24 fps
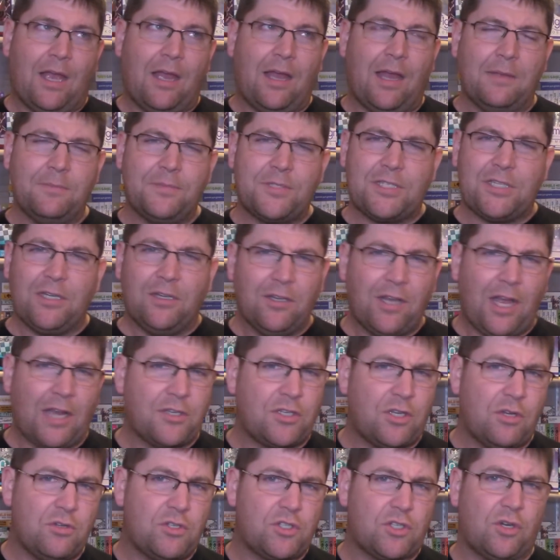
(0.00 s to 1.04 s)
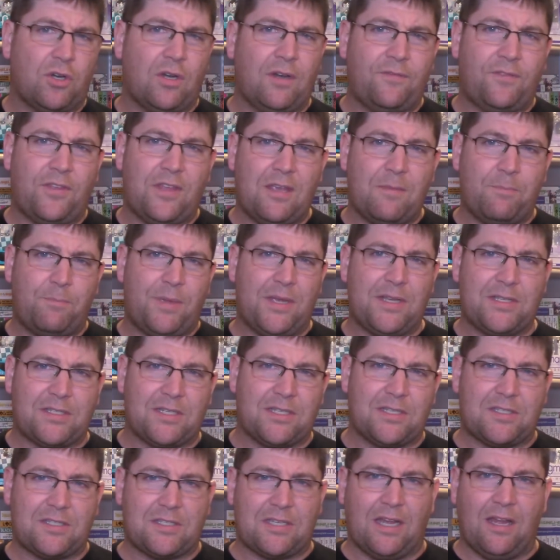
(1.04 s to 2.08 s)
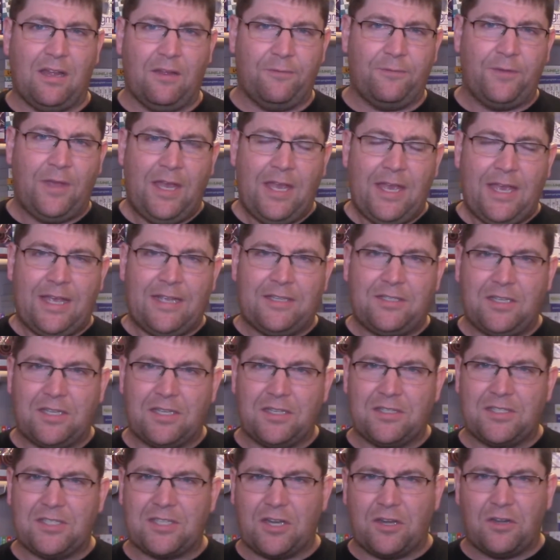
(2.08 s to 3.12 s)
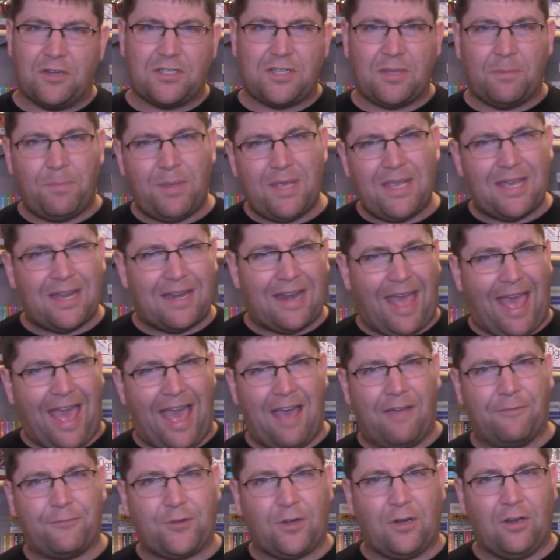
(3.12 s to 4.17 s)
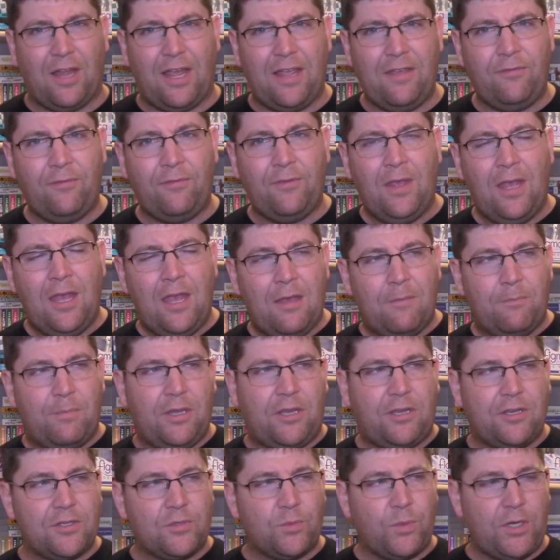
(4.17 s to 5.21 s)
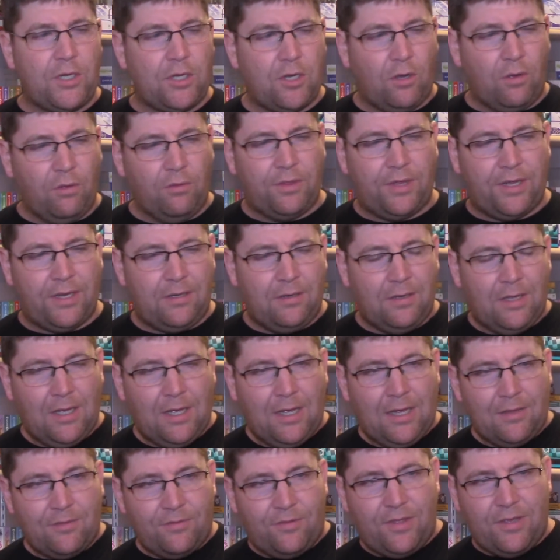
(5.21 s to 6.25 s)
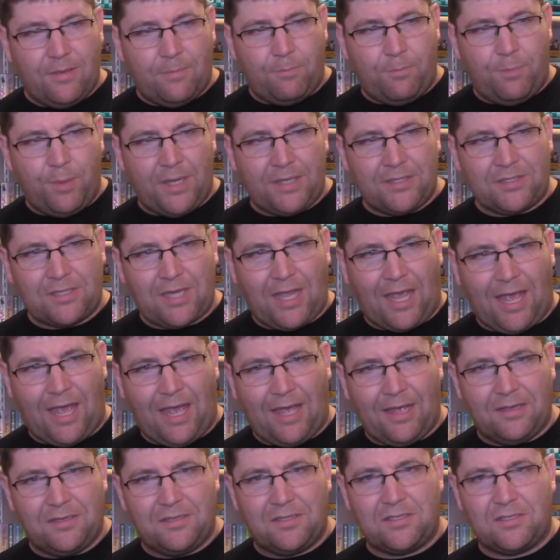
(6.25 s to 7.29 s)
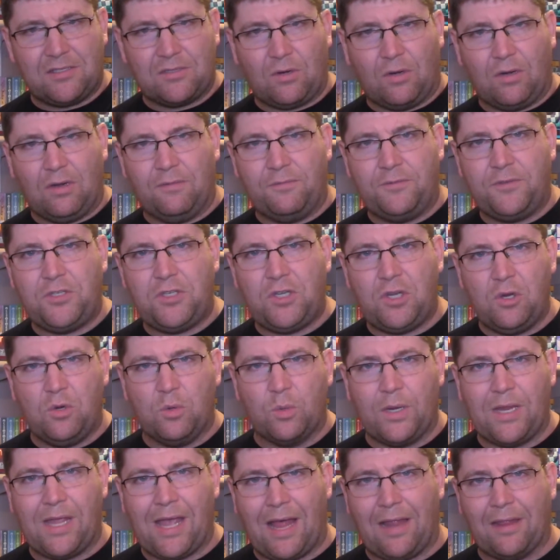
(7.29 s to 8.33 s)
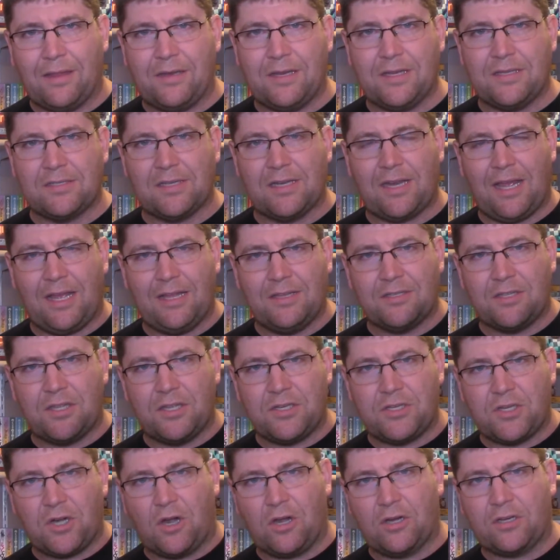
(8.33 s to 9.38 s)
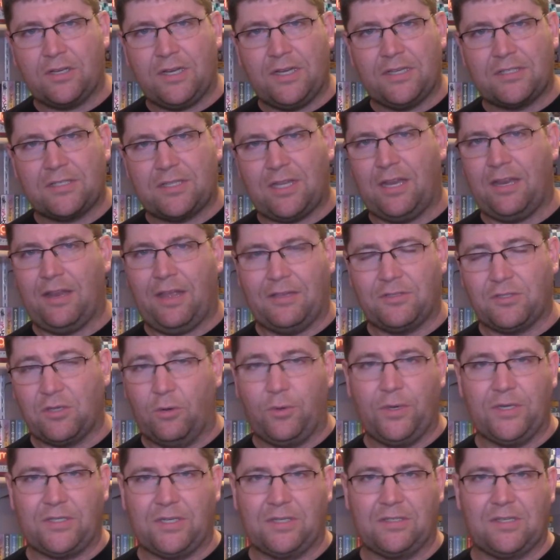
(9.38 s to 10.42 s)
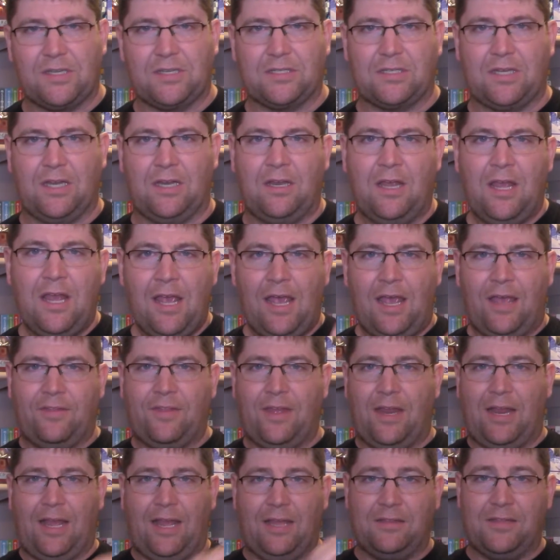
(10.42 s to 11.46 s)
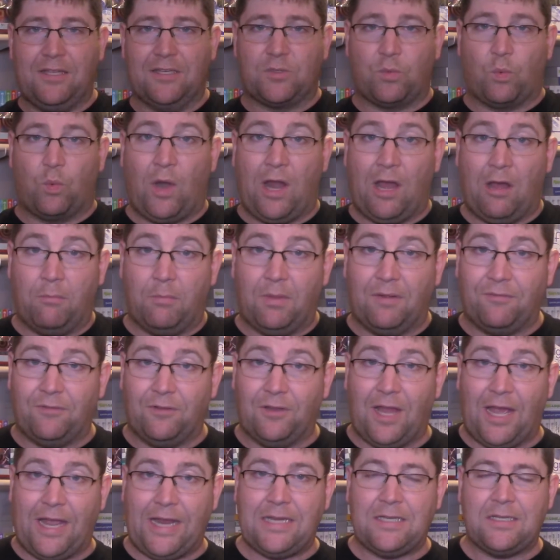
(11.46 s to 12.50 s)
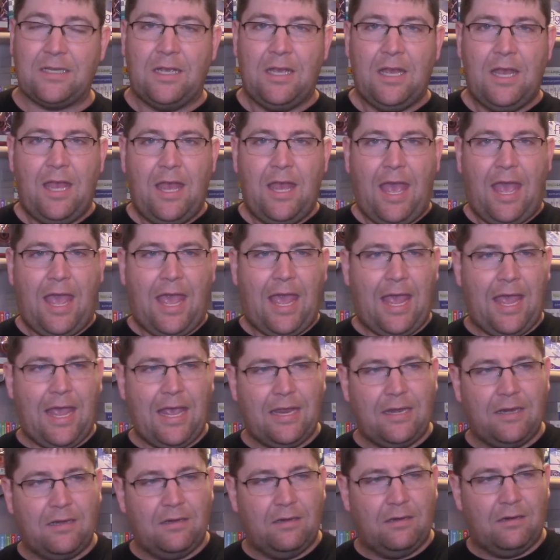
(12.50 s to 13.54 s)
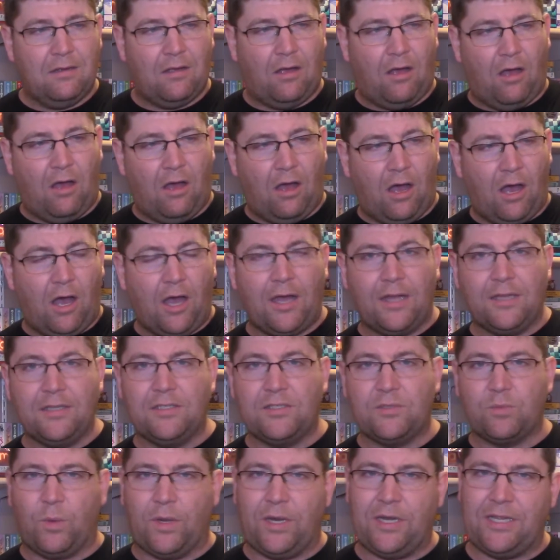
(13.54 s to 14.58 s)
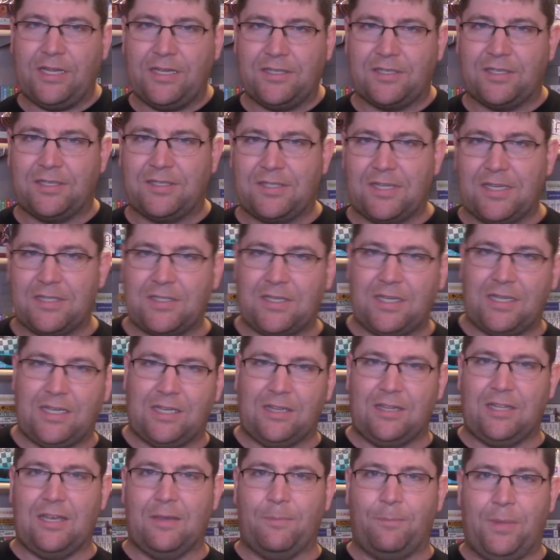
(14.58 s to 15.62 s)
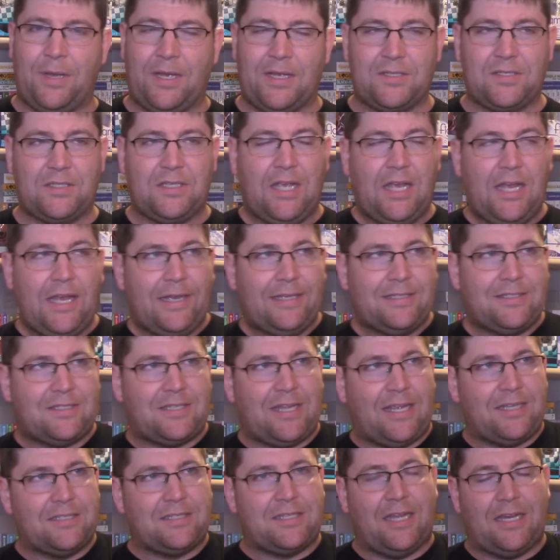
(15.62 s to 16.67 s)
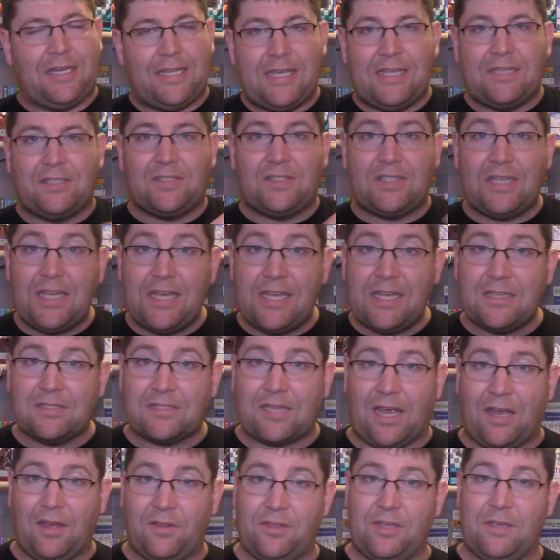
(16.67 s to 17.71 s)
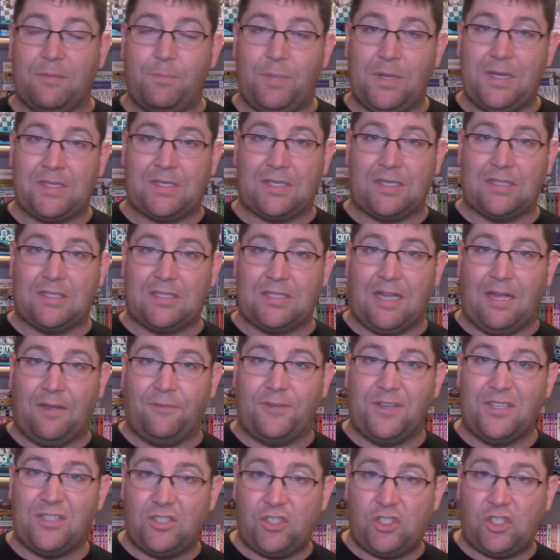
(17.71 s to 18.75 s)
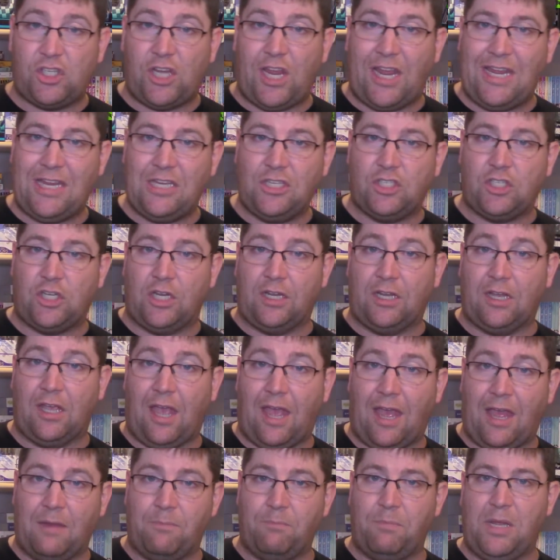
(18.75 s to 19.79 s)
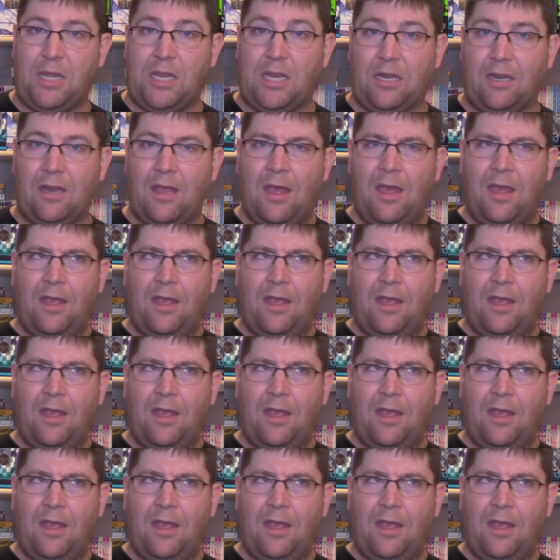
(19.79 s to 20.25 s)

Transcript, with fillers: I'm still not too sure if the abyss itself is considered to be an afterlife because we know that the abyss has sort of two realities. It has the darkness that has always existed, and then it had this realm of light. And Oz, when he's existing in the abyss, says that he sees how the abyss itself is changing and being